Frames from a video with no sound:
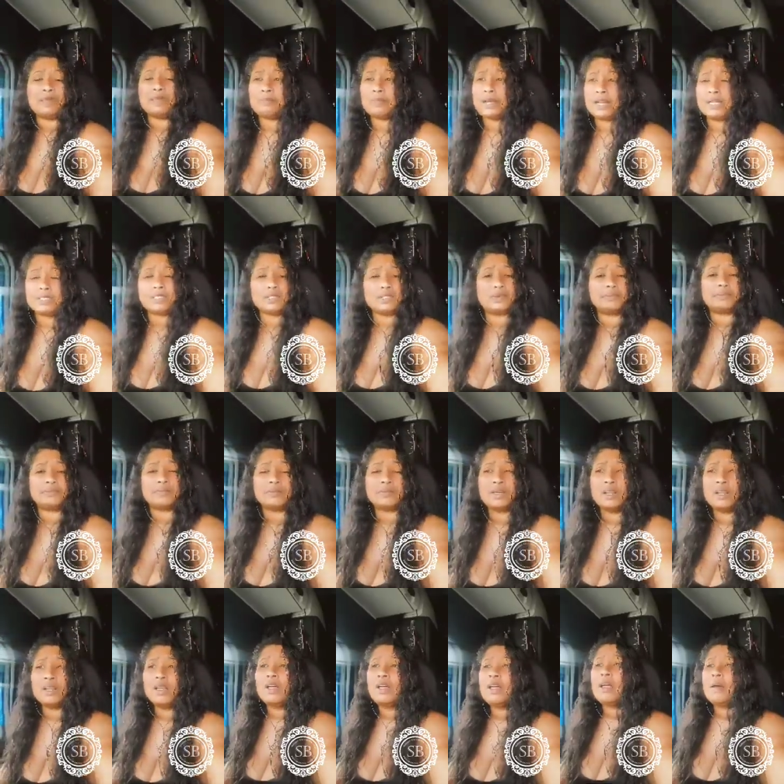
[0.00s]
because I am
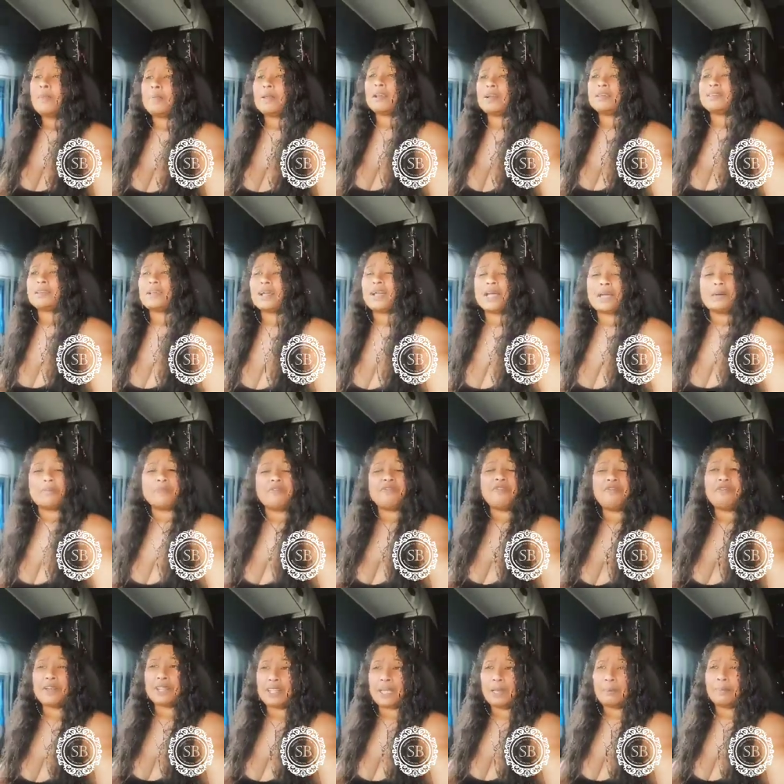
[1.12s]
fed up and tired
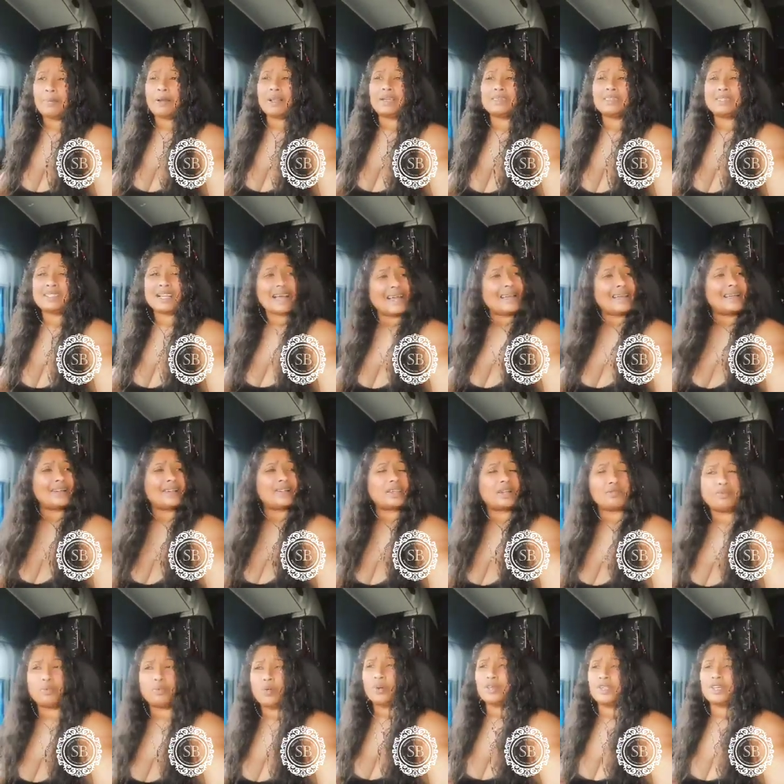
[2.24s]
of warning you all about
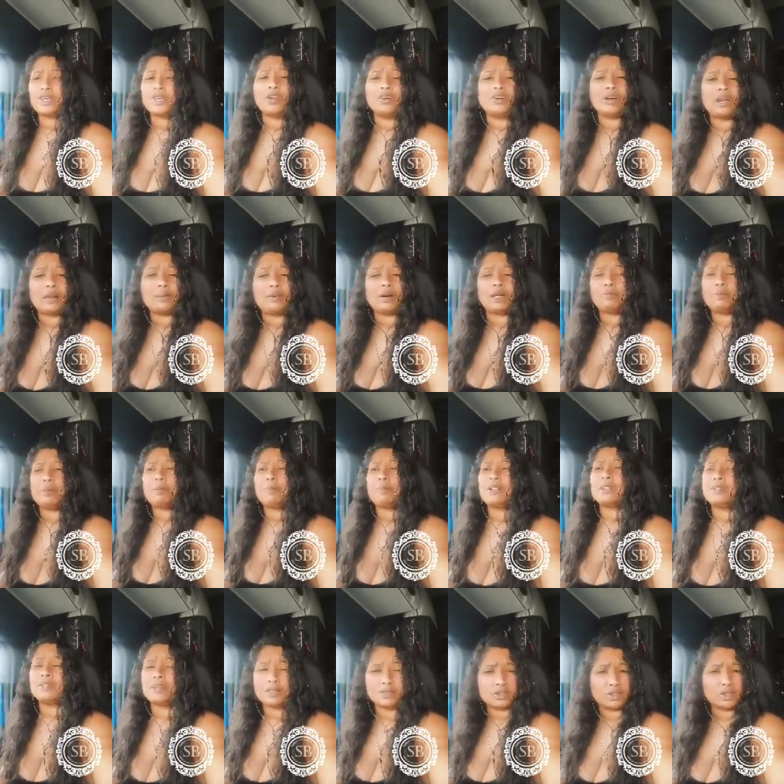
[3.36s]
people not to go to, and
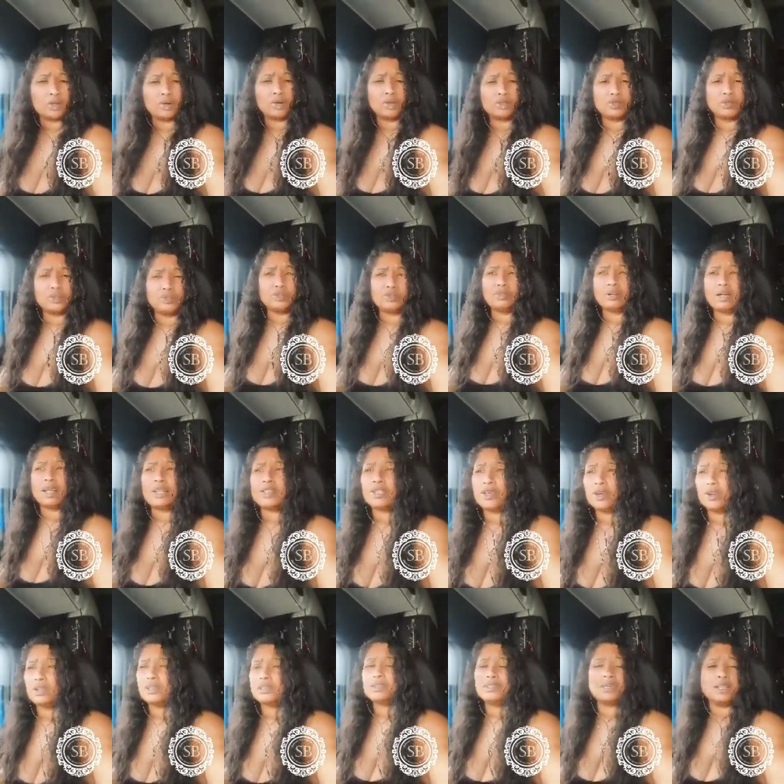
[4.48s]
you all still do it.
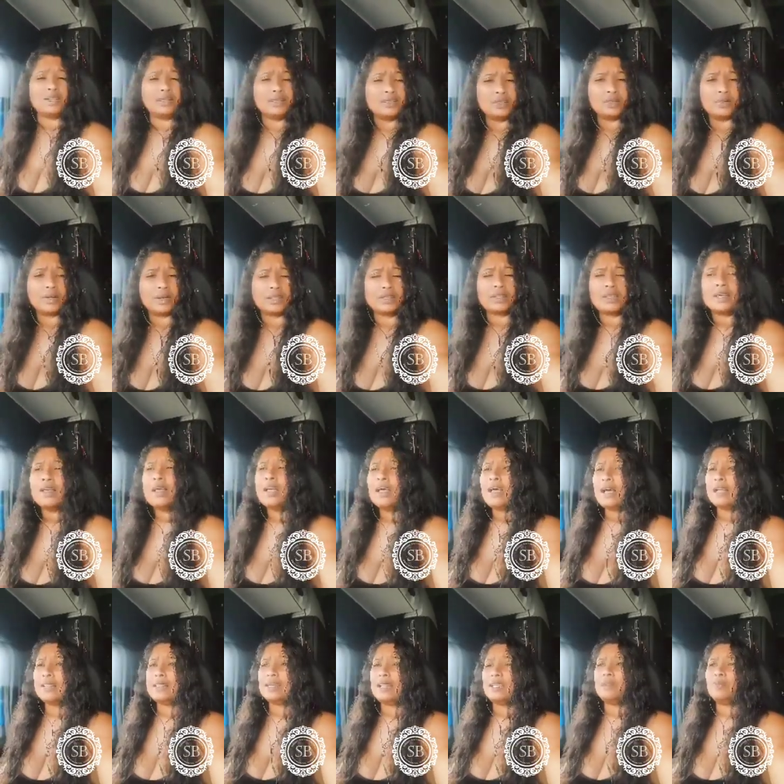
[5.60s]
And then when you all get
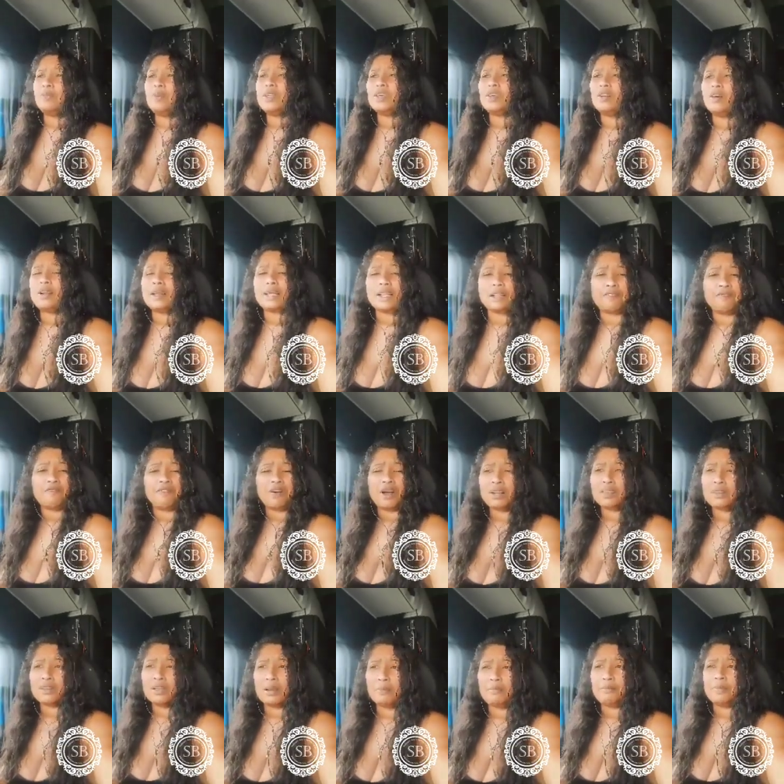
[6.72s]
fucked up, you all come in my
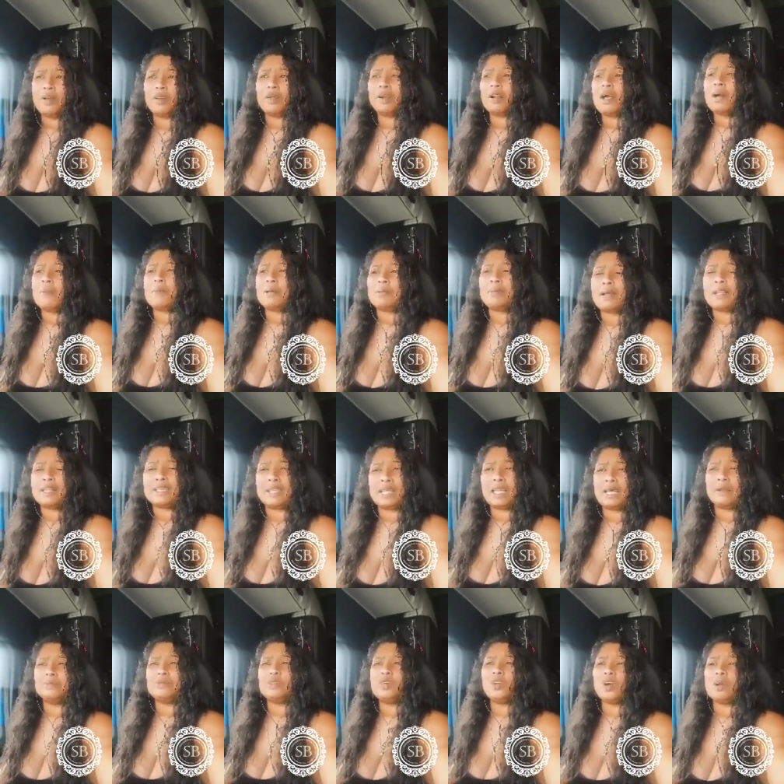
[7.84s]
DMs talking about, oh my
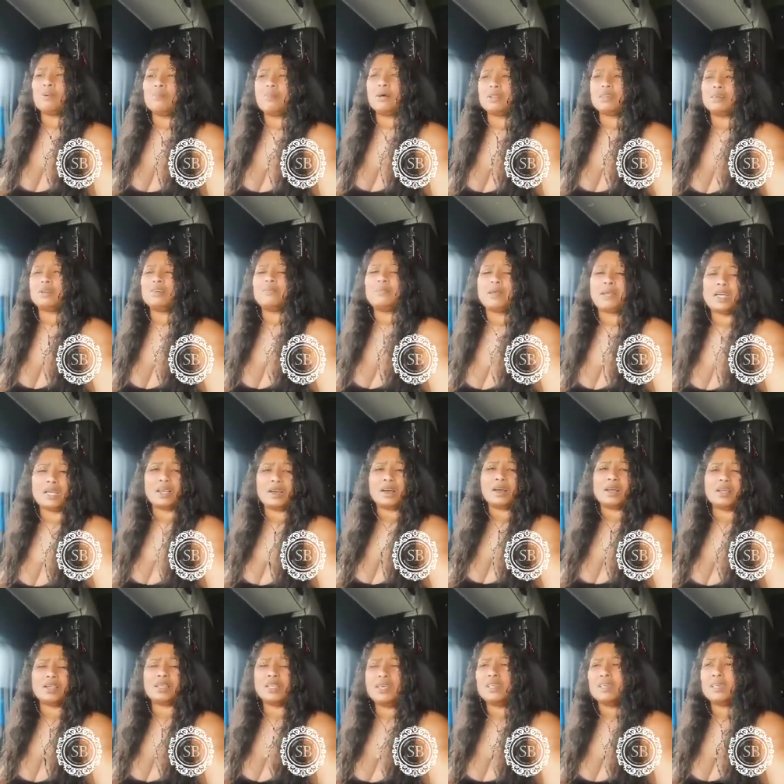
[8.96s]
God, he did this to me and
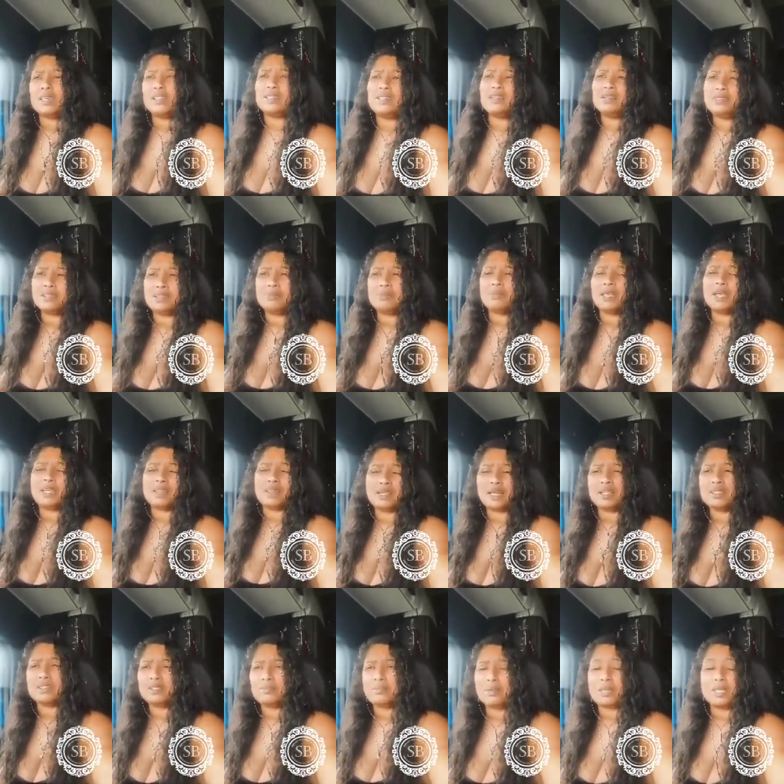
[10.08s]
that to me. No.
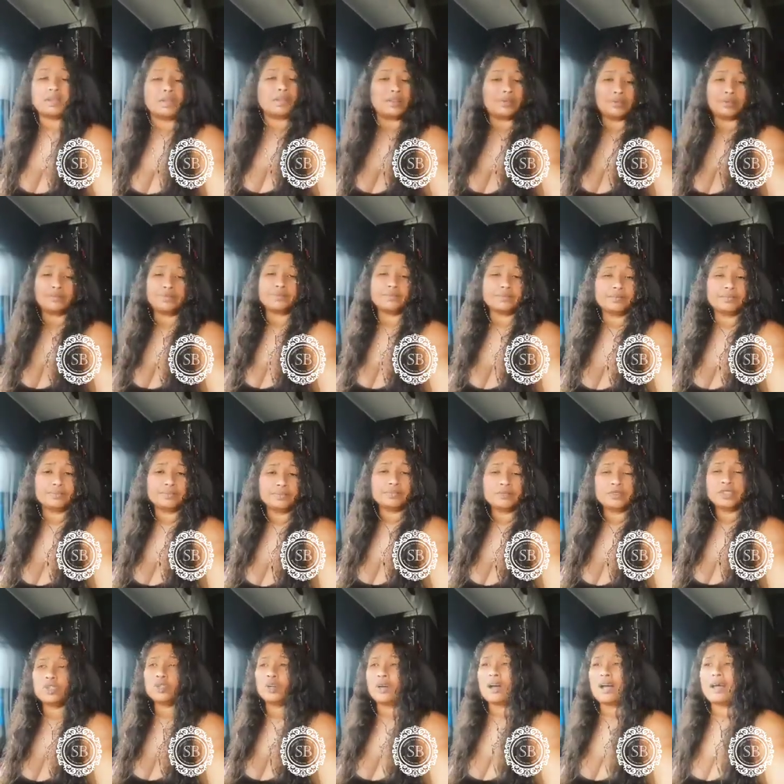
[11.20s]
So I am not even
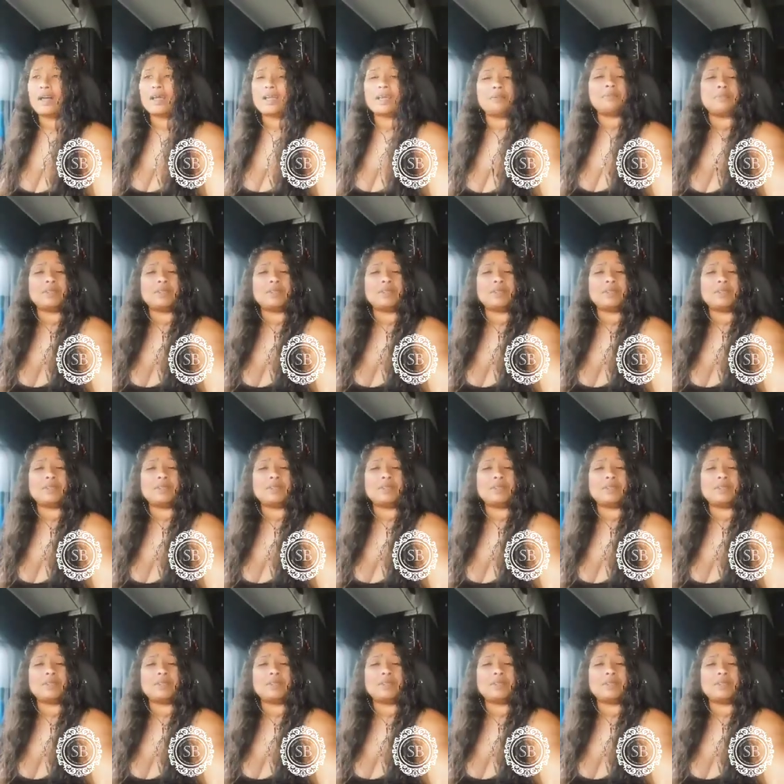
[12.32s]
bothering